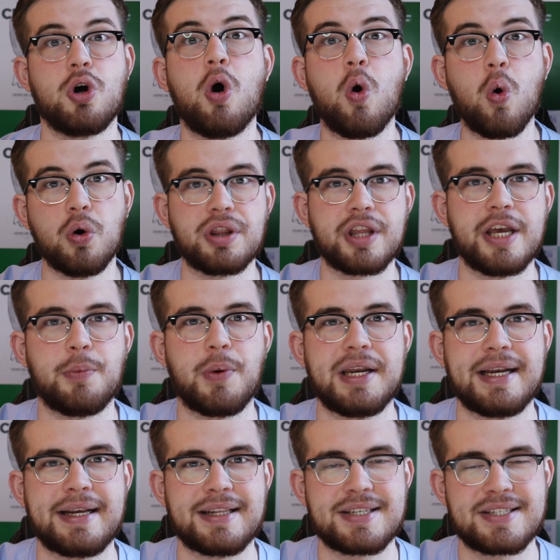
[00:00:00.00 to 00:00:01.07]
Not only
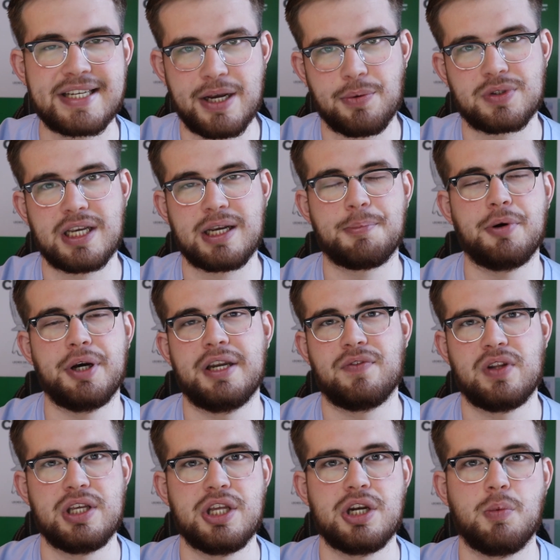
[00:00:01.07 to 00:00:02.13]
winning the Celtic Player
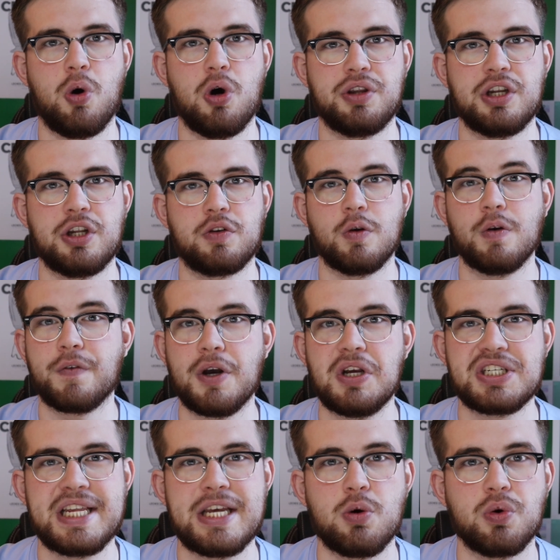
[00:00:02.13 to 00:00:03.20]
of the Year award in the
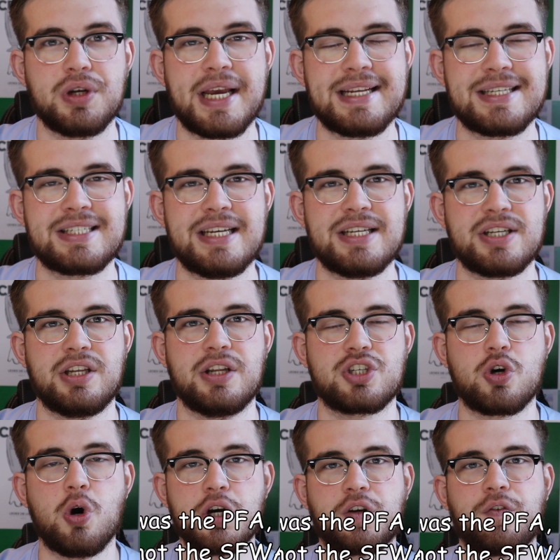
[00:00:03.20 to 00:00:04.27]
2008-09 season, the
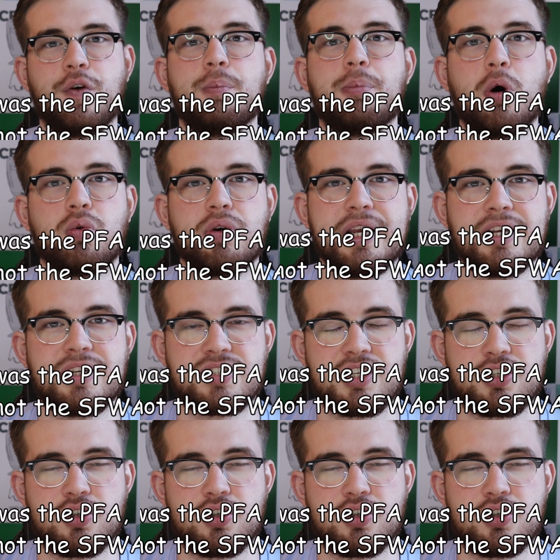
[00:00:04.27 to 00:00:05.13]
Scottish Football Writers